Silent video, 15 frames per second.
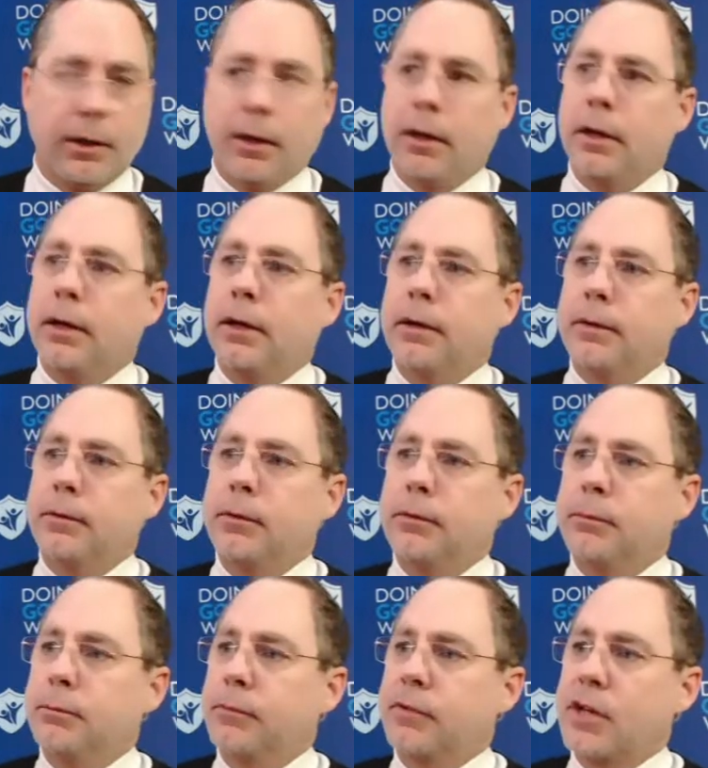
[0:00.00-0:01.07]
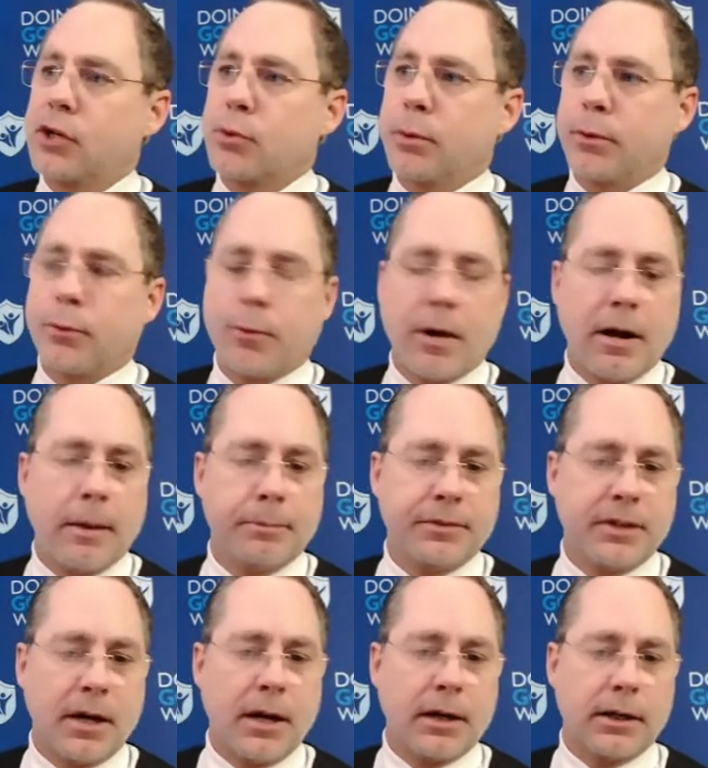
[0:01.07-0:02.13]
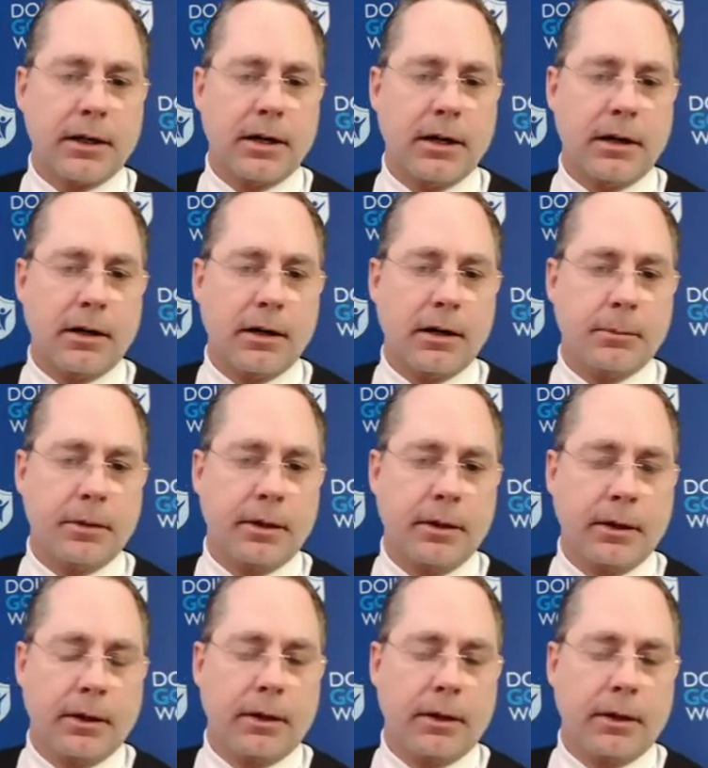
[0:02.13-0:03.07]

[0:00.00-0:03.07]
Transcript: schedulewithrob.com,